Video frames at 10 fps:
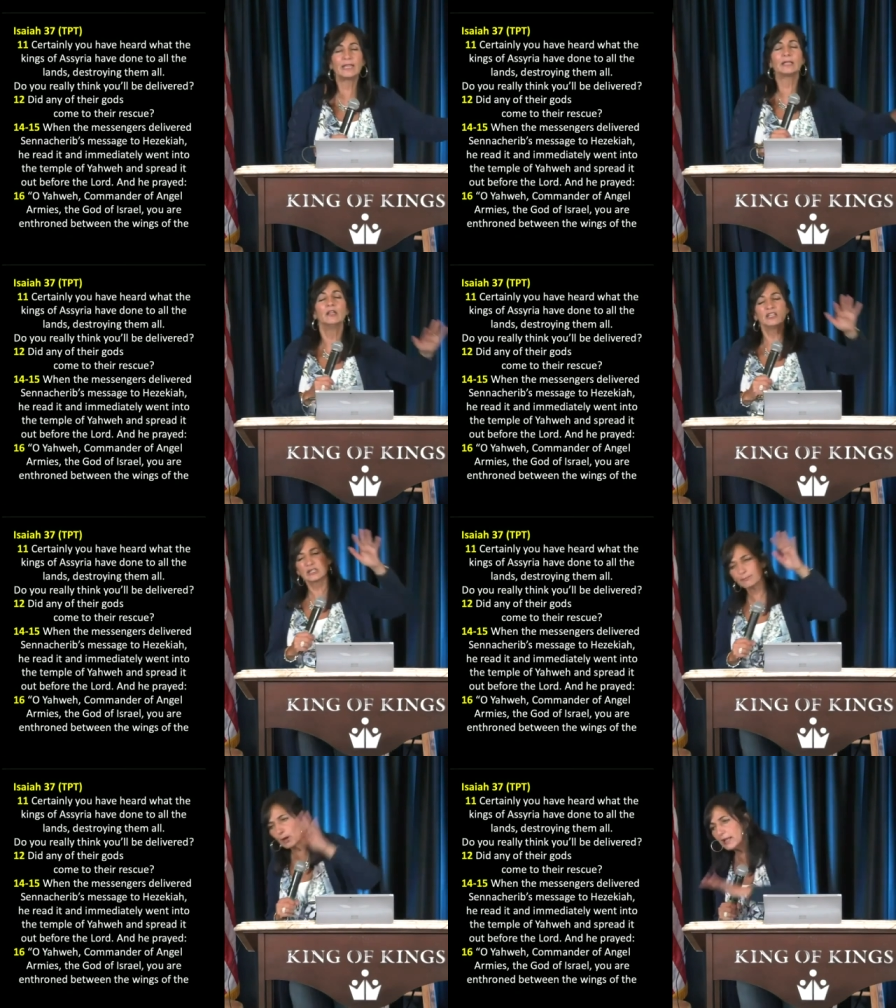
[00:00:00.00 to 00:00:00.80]
saying.
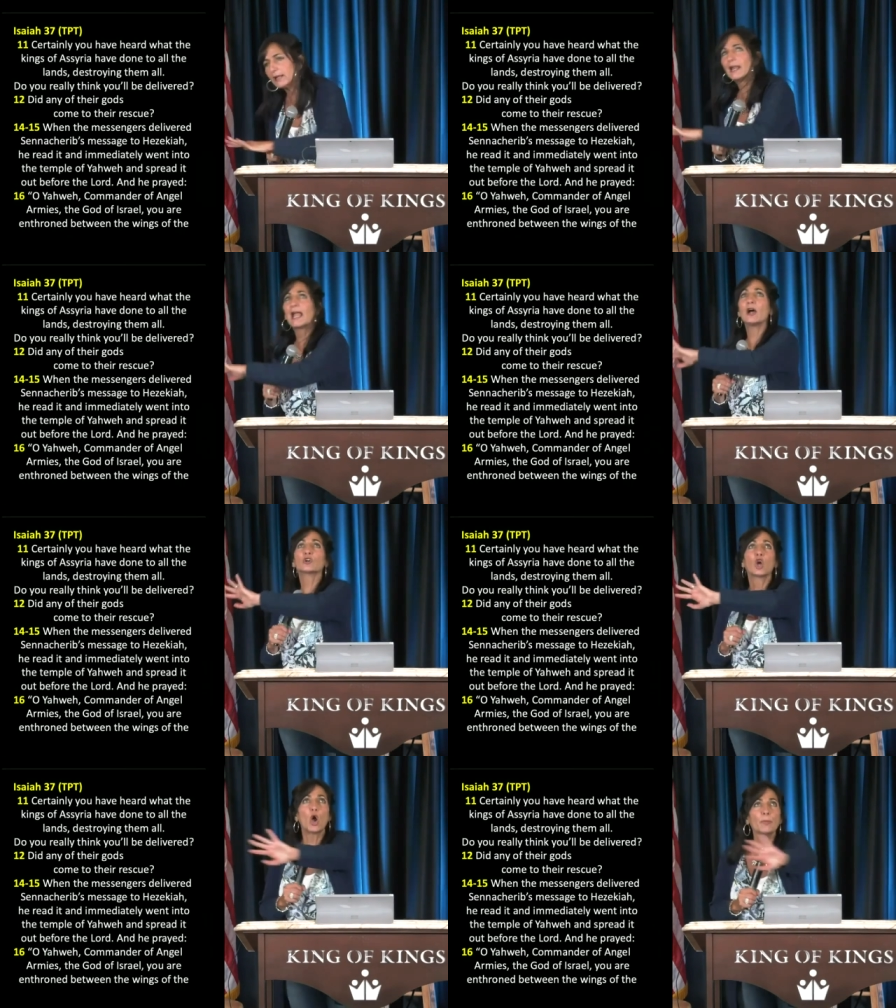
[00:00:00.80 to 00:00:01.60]
Spread it
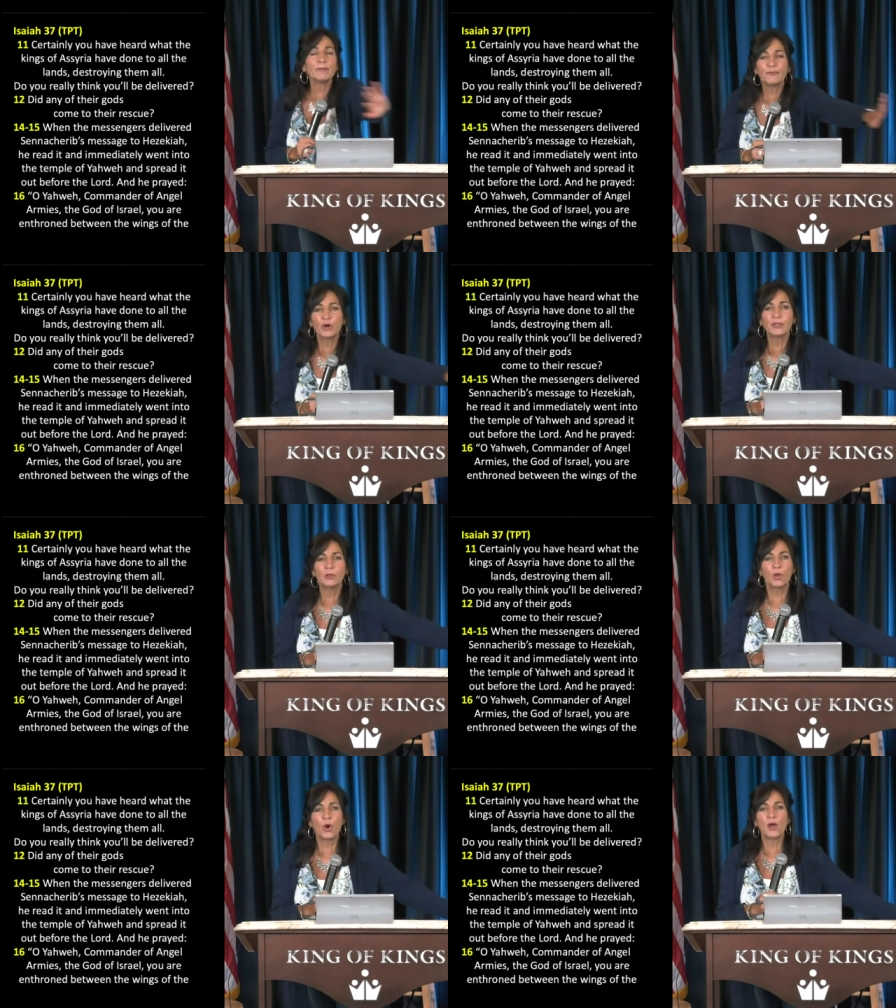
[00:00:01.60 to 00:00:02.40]
out. Go
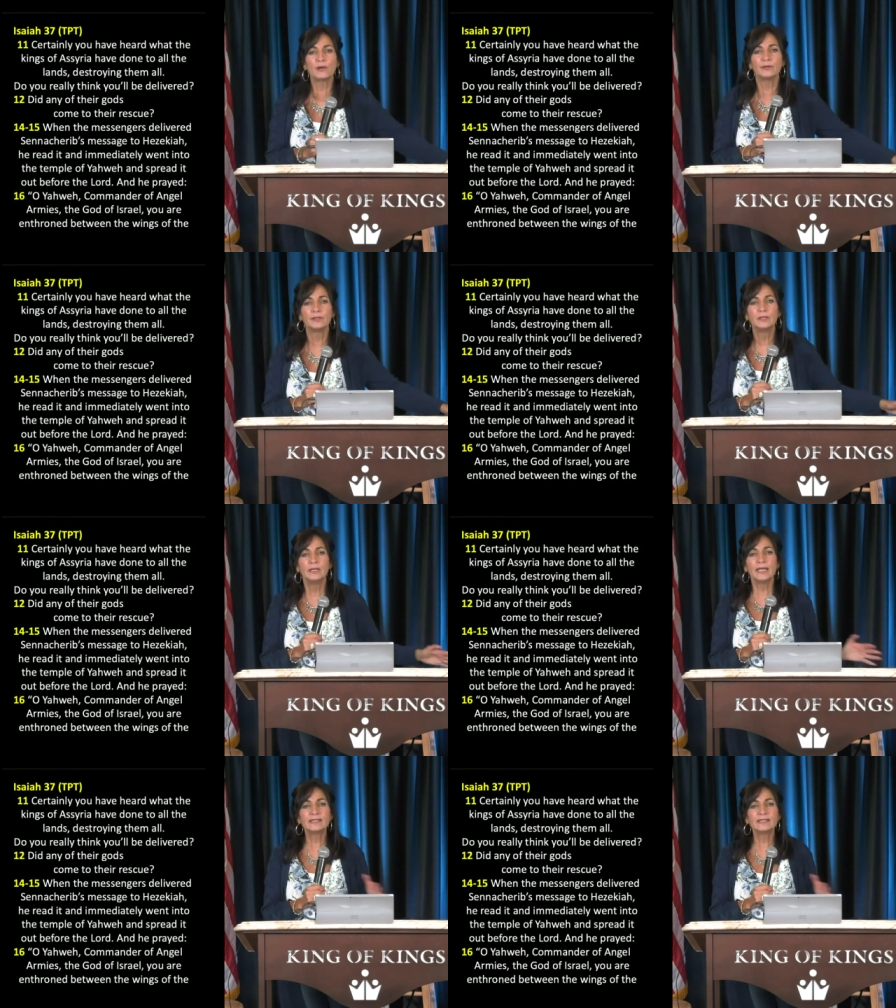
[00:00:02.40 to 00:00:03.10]
before the Lord.